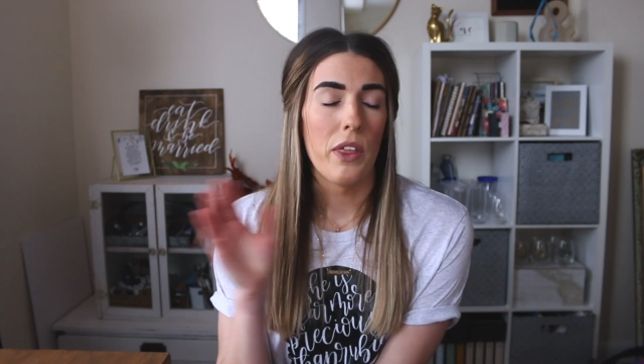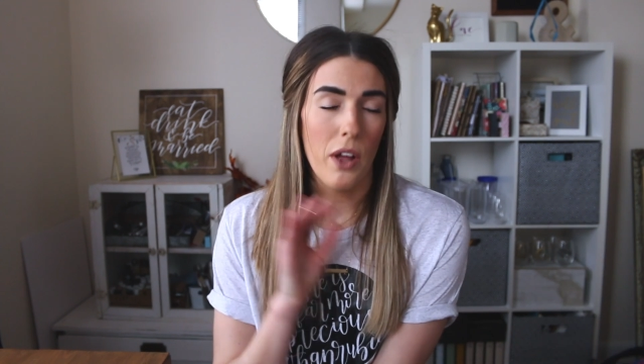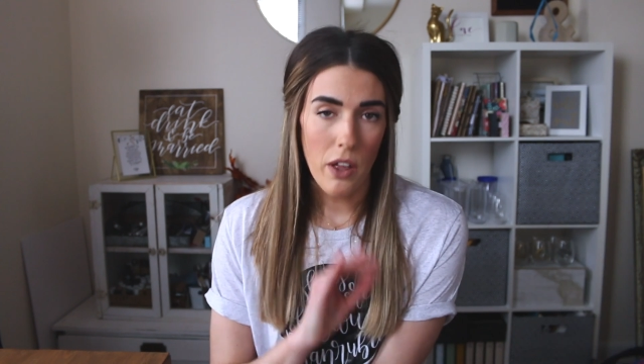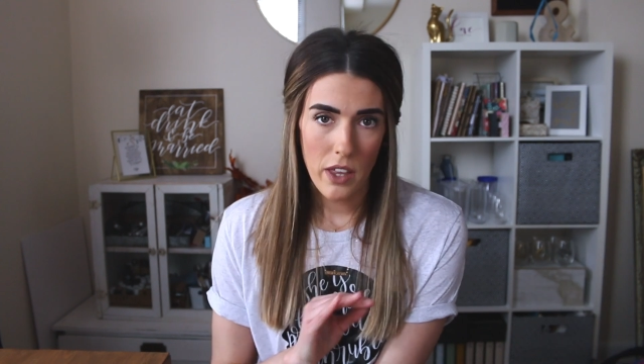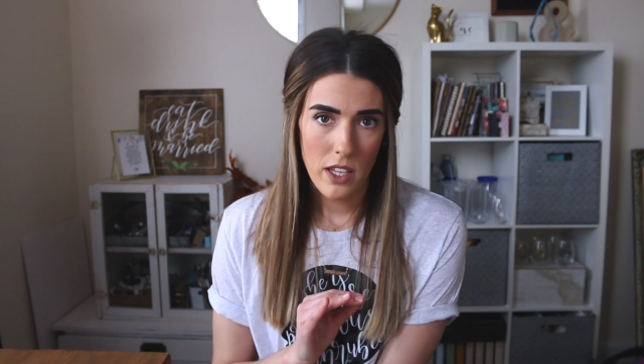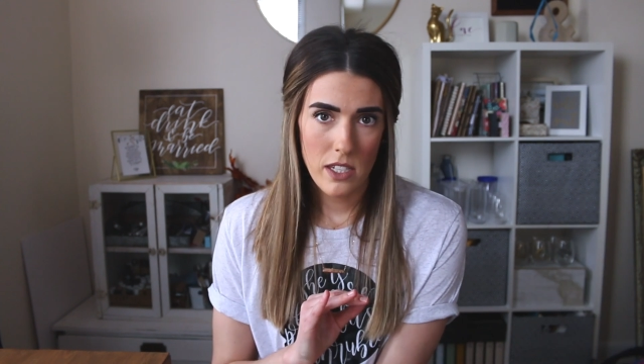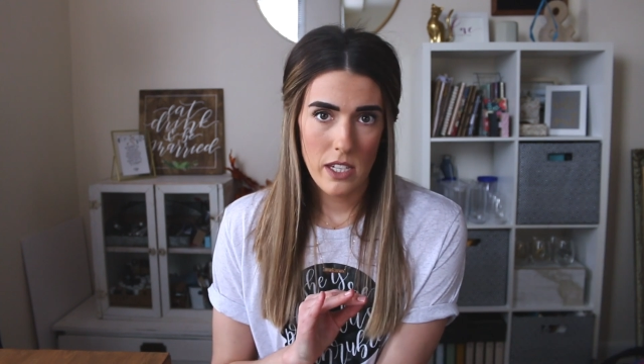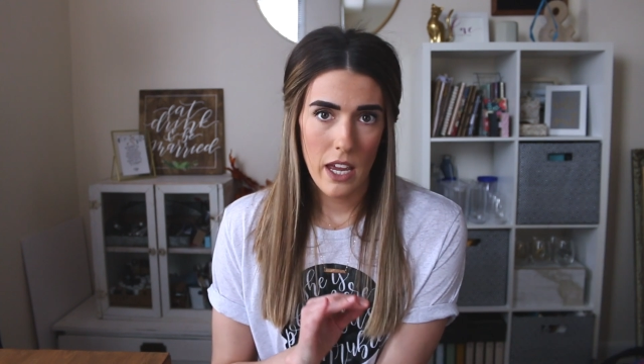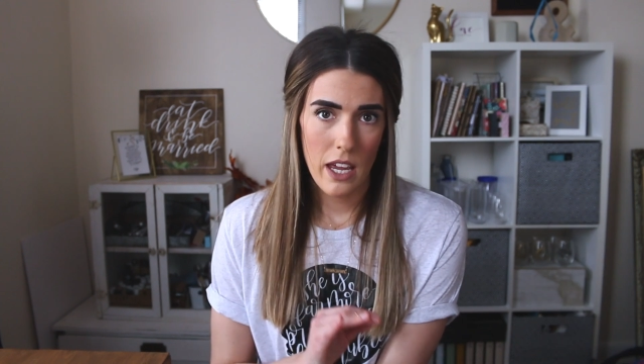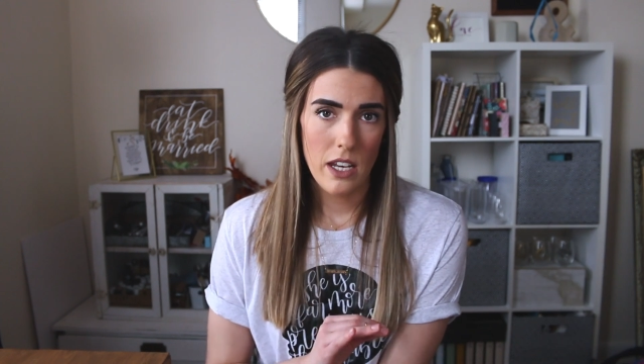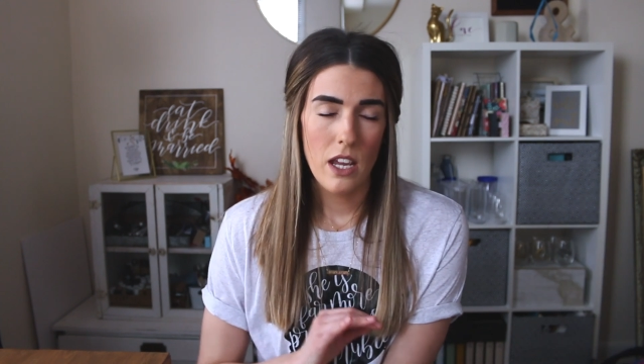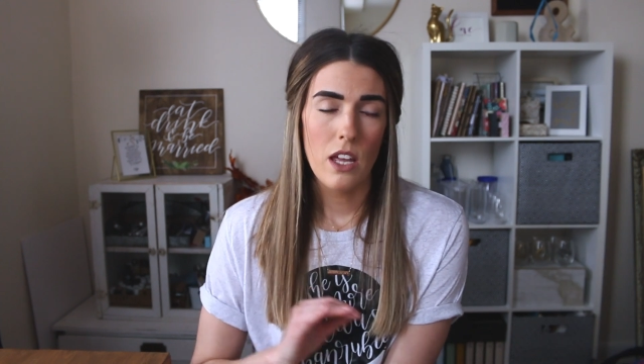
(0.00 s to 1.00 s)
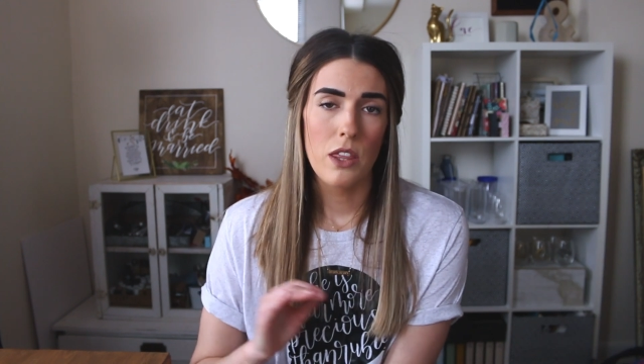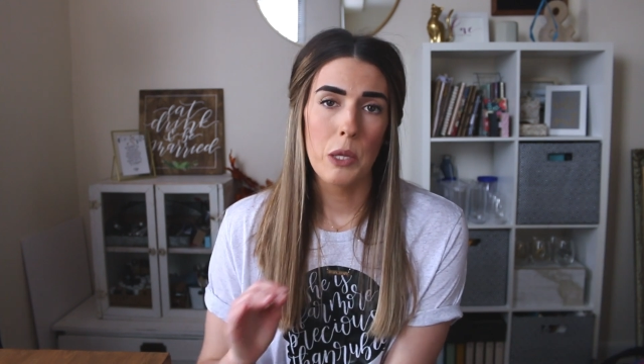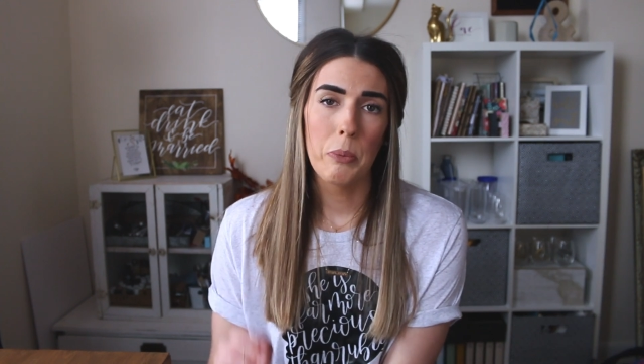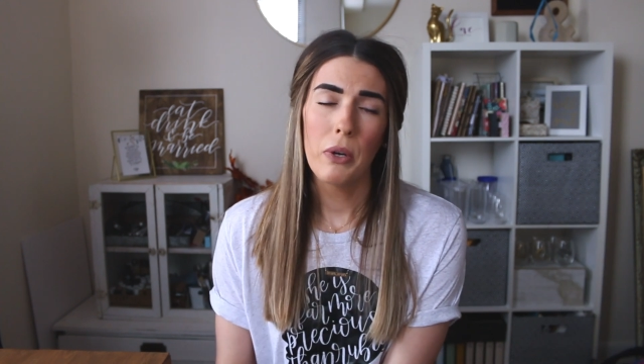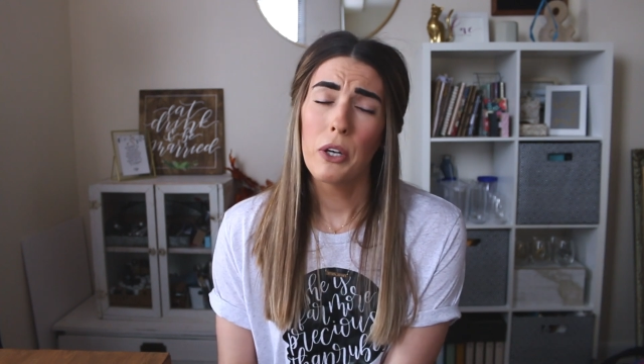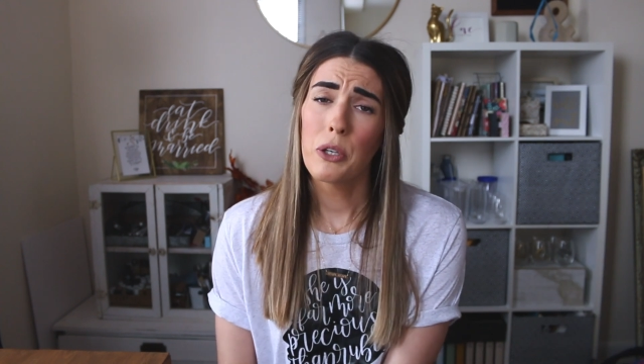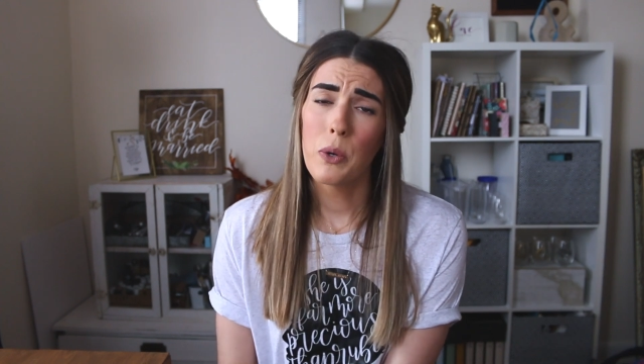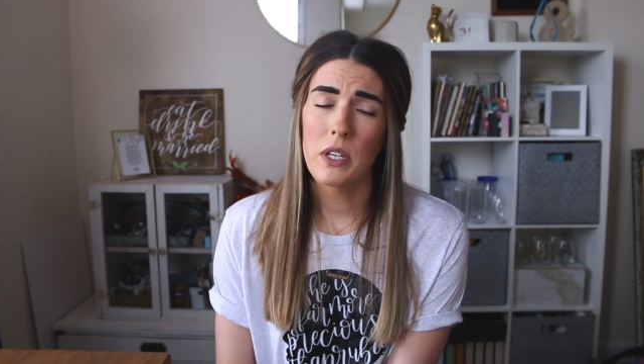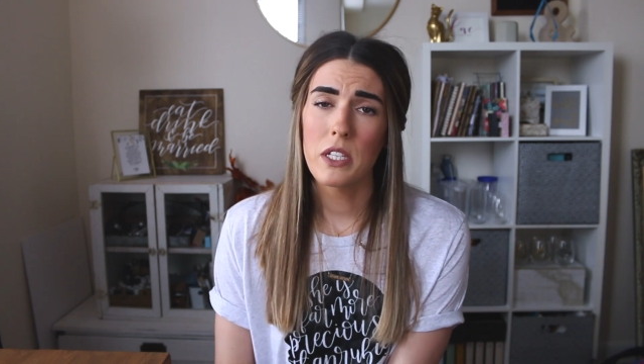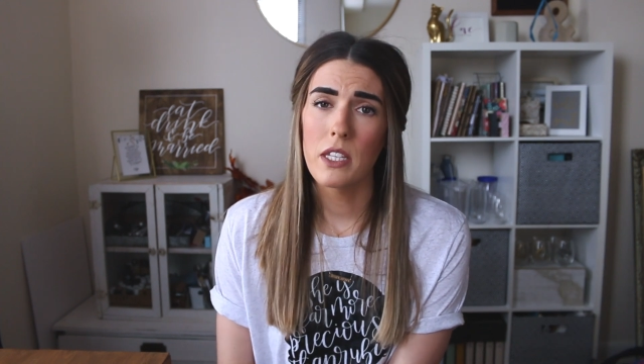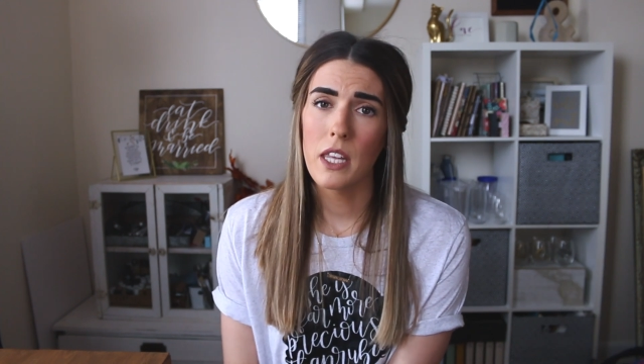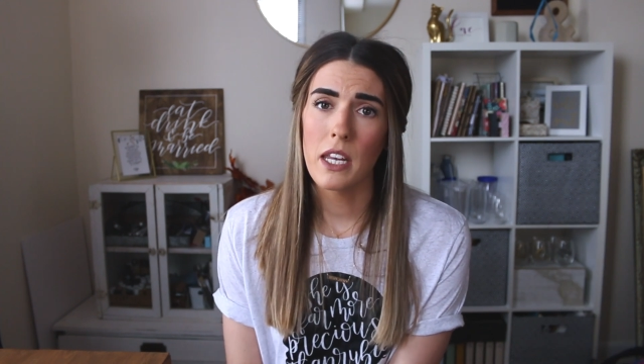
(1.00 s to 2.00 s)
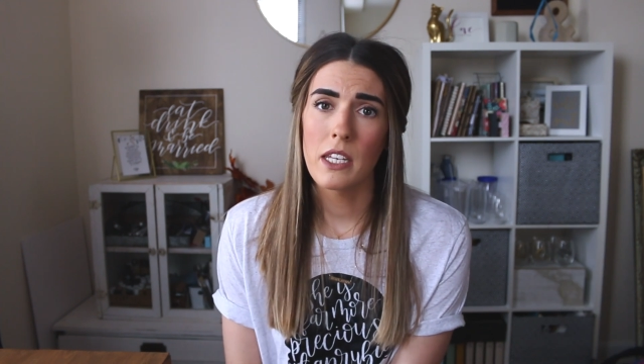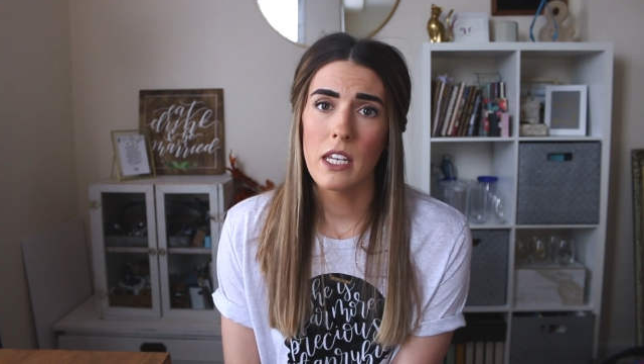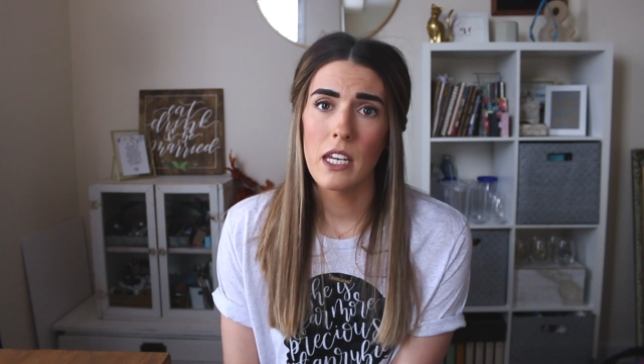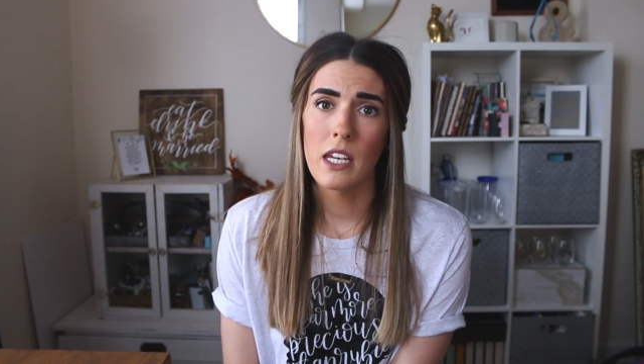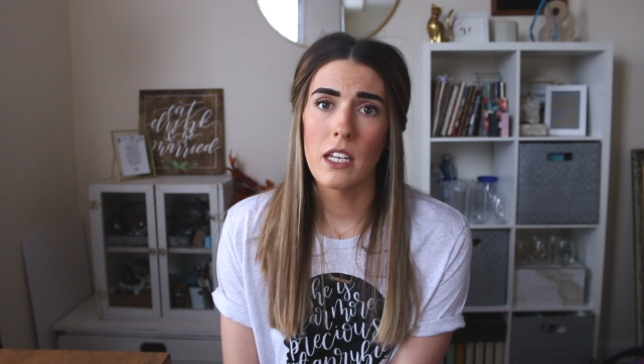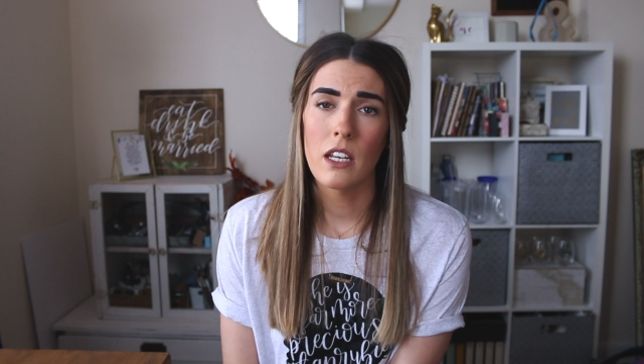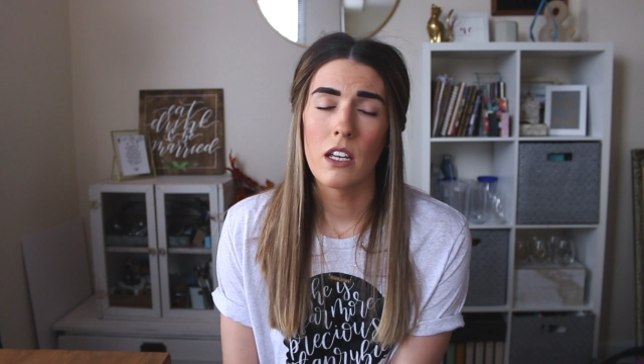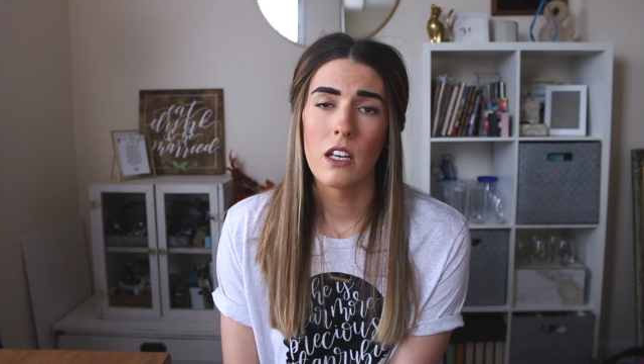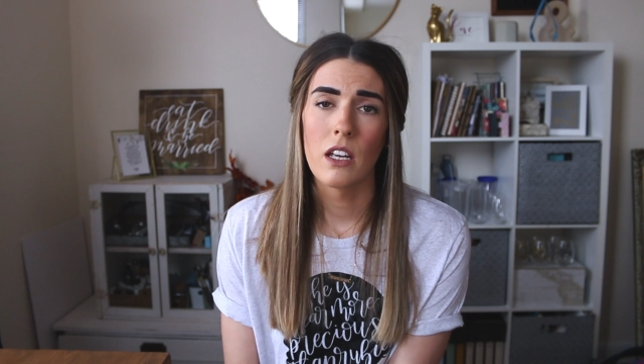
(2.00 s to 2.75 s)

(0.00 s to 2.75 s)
With all that said, the prayer request that they need